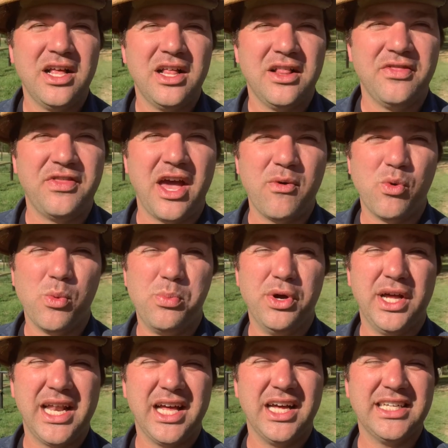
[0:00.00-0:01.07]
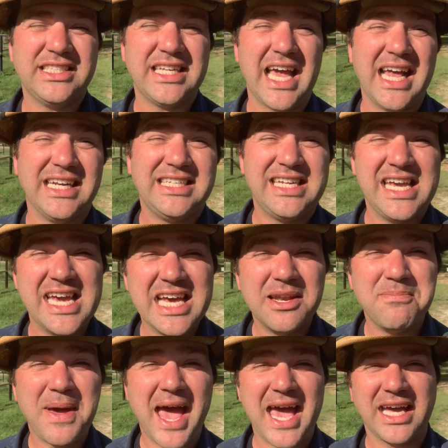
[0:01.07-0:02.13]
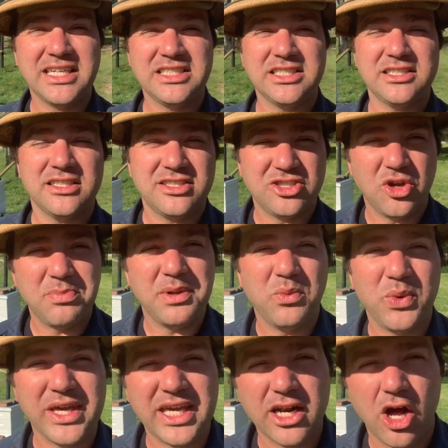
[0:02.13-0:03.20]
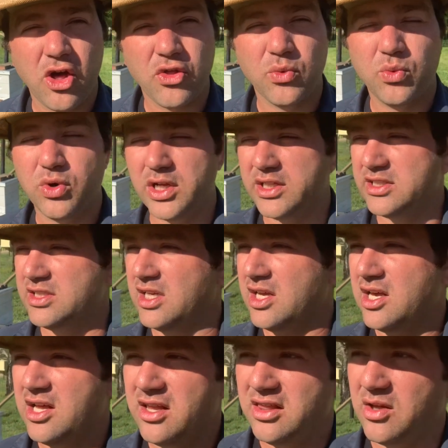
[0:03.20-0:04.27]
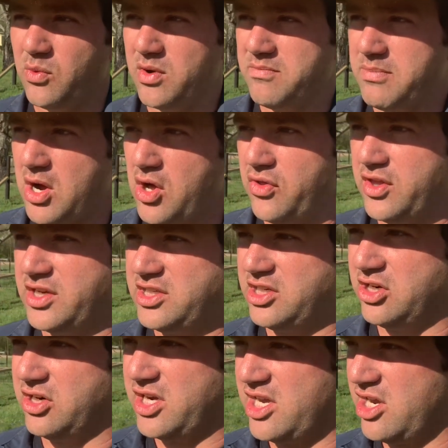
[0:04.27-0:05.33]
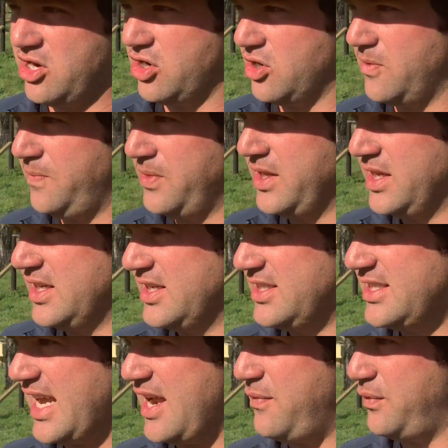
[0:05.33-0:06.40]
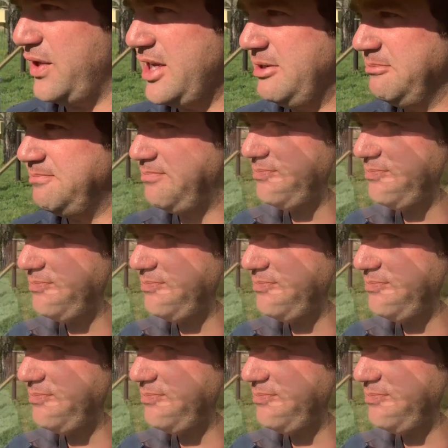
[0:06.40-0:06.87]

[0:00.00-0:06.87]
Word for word: That will put us at 10 packages, assuming we get all the ones that we bought this year here safely.